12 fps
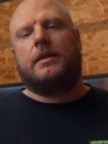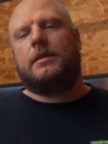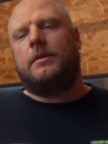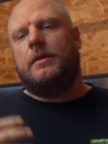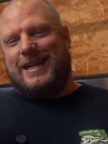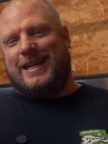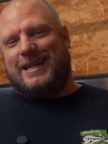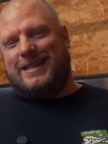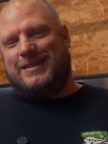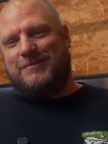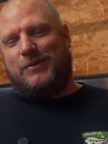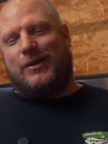did. It
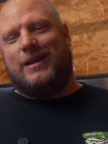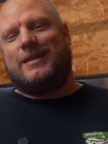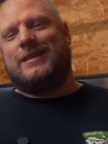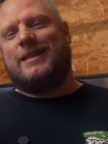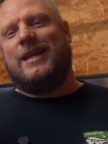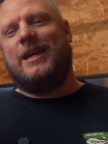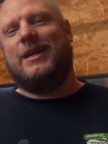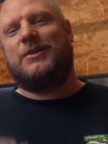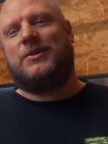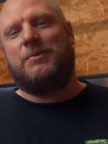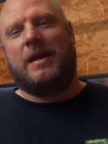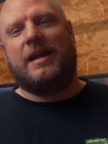is important
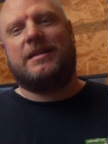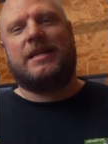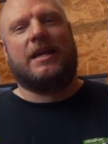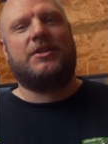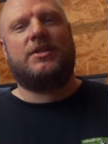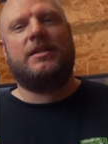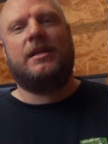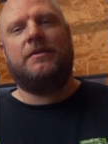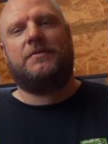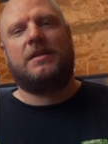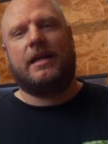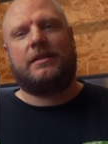to pay attention
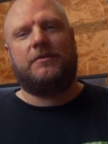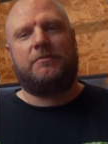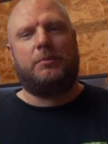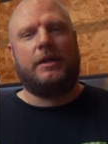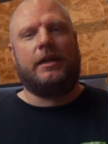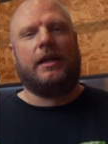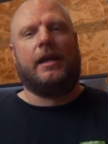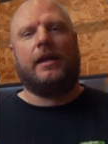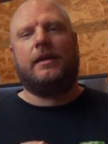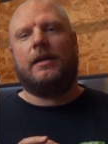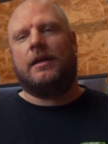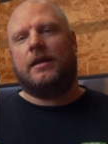if selective
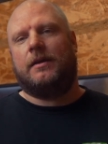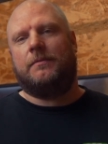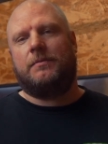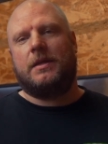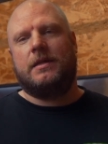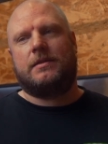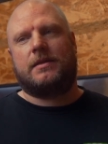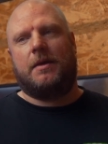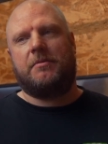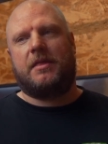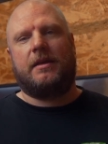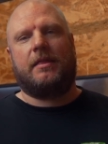breeding um, is
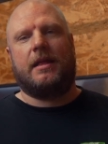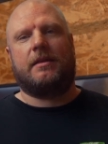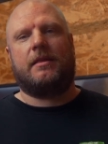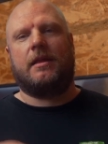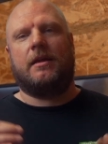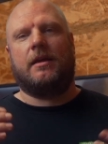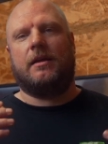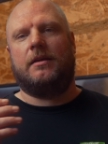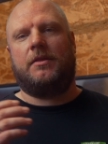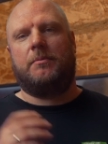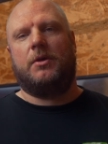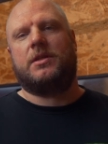something that
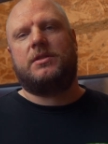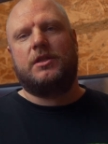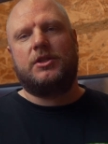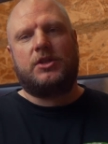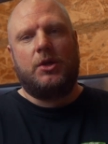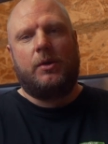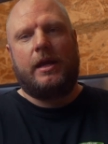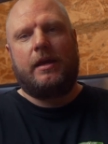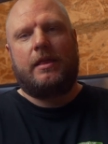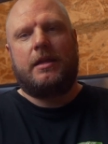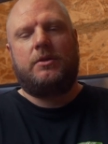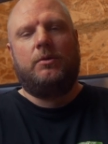uh, the person is
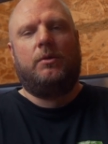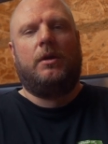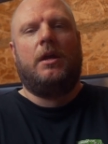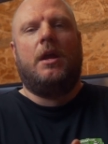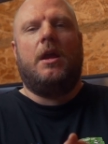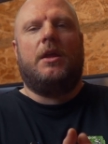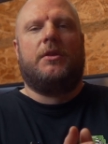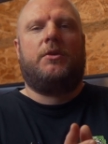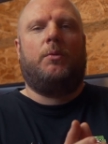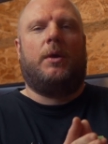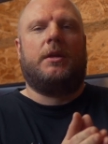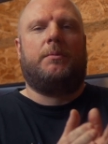doing that you,
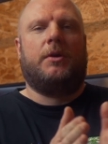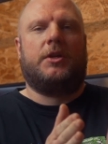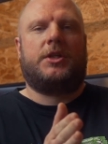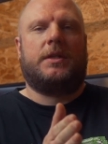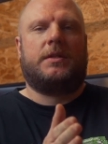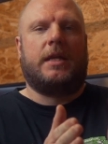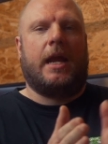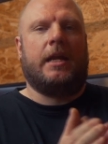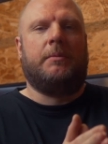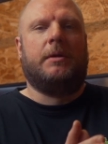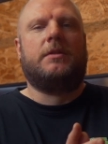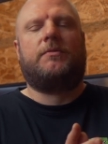you want to purchase the
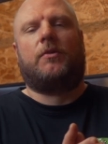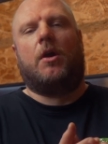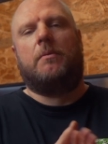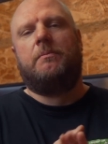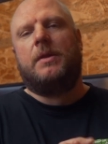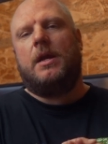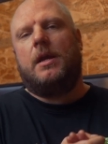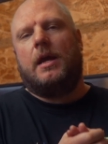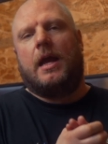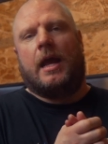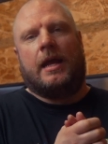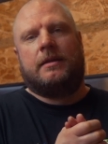animals from,
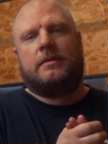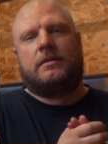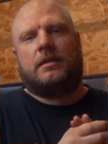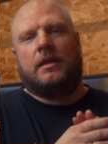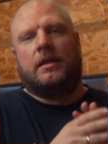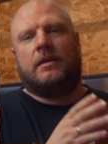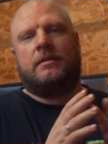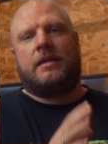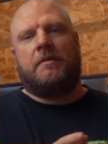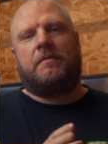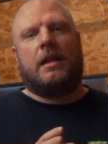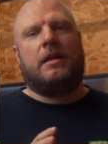and uh,
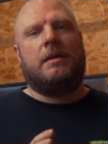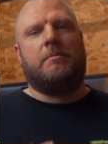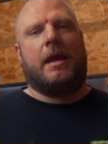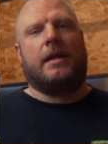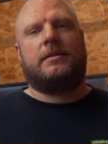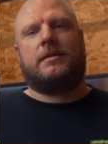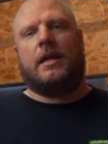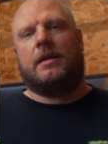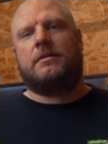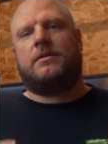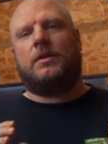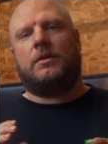definitely makes
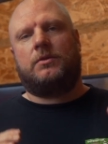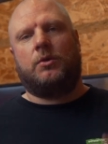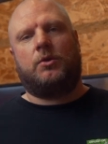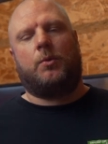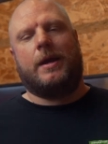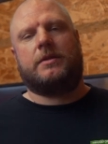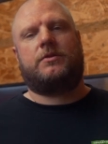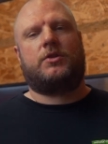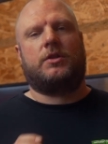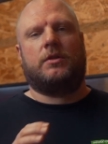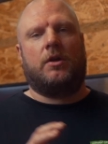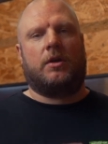sense to
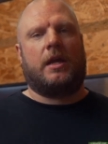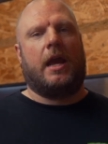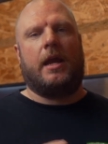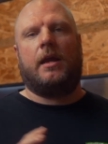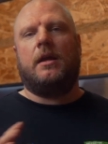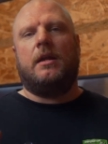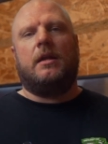question, okay,